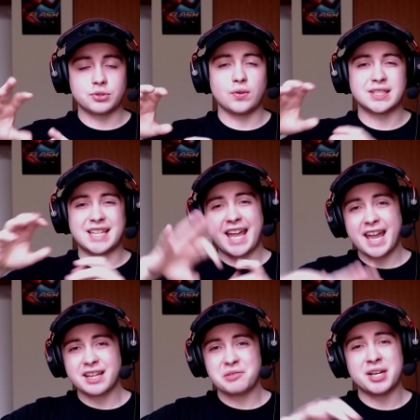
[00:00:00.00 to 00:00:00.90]
So it's
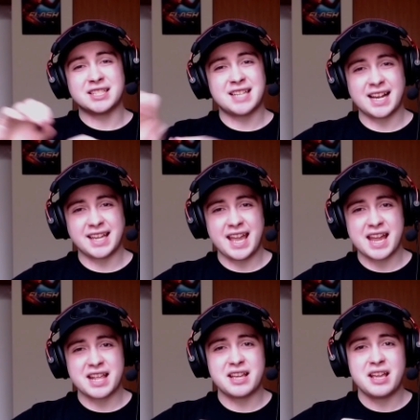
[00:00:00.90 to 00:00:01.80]
canon, but it's not
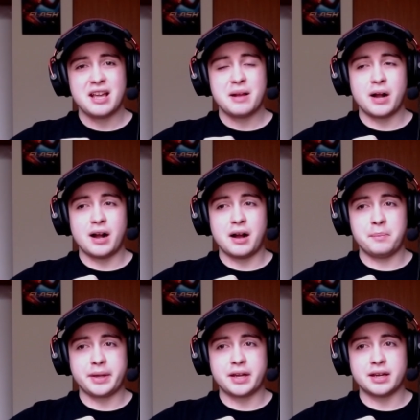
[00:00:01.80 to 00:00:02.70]
canon uh,
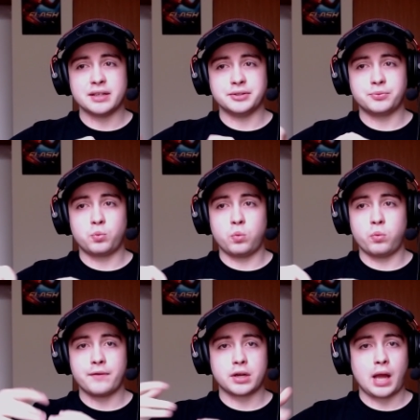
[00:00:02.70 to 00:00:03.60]
because
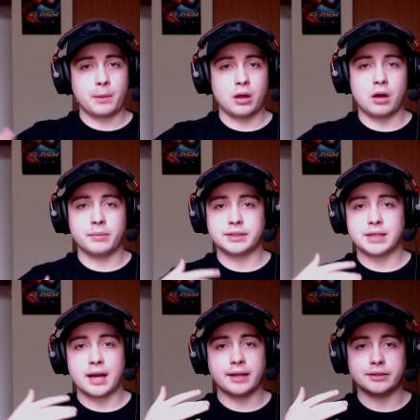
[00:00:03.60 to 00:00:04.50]
whatever Capcom
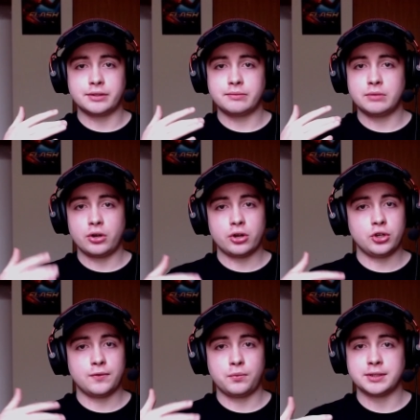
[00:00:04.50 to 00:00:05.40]
decides they're going to do
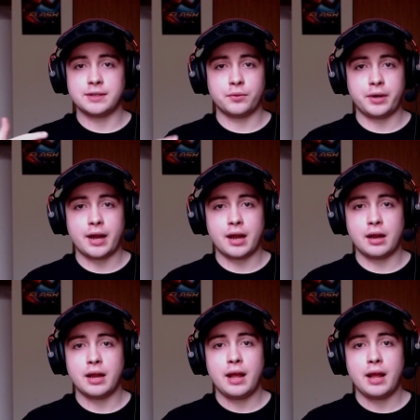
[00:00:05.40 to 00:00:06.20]
for Resident Evil 9,